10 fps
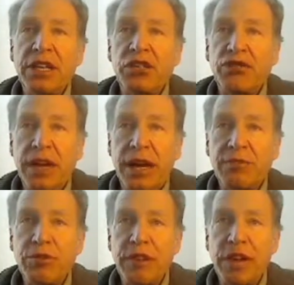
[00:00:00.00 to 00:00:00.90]

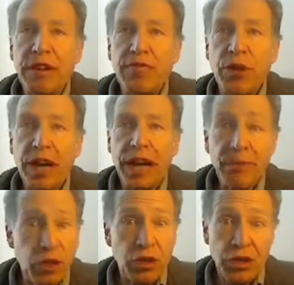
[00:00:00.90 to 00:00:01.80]
ascribe to a lot of what
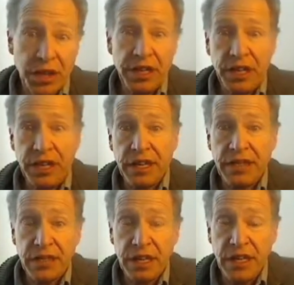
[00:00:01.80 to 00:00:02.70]
I'm learning,
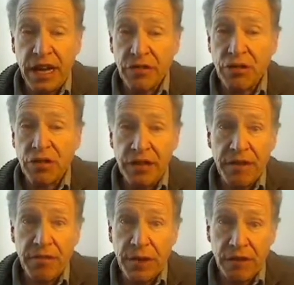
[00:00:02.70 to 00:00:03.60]
and I learn a
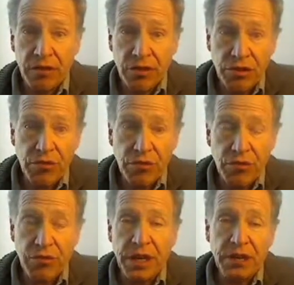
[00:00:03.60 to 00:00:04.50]
lot of what I learned
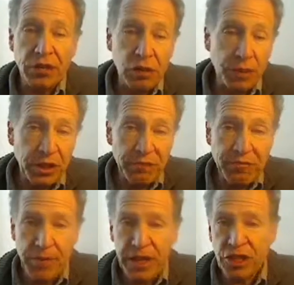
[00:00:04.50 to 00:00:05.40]
through Global
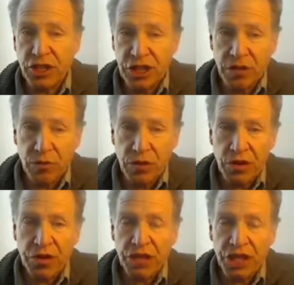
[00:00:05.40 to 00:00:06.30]
Information
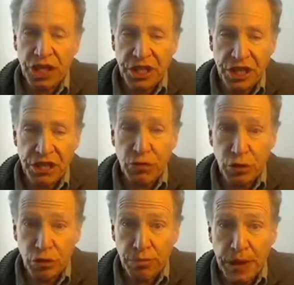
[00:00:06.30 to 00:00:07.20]
Network, the GIN
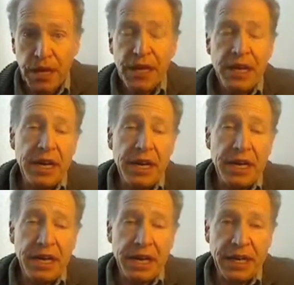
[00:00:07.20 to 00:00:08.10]
group.
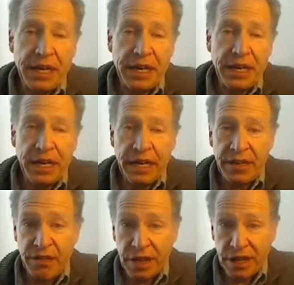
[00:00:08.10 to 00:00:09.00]
I
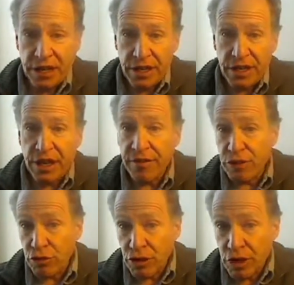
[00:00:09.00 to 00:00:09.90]
can thank
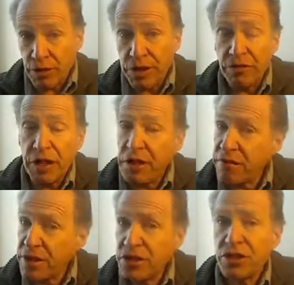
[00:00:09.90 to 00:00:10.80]
Kevin Trudeau and a lot
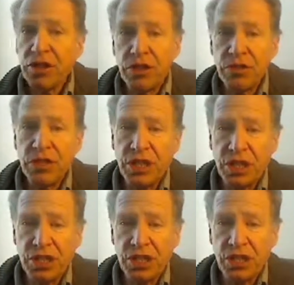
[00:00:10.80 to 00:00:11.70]
of his
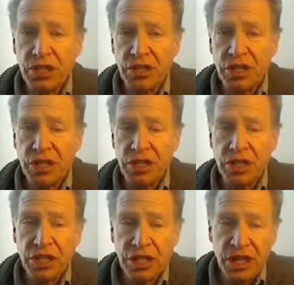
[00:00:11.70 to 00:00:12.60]
associates and the
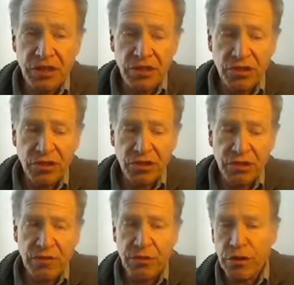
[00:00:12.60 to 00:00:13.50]
GIN Council and
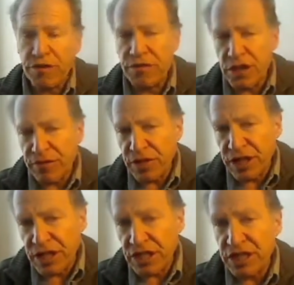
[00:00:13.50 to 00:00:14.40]
so forth for
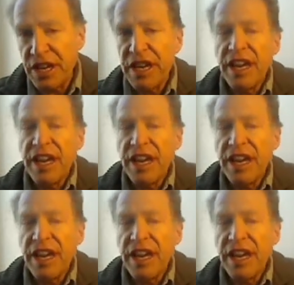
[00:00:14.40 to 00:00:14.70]
this,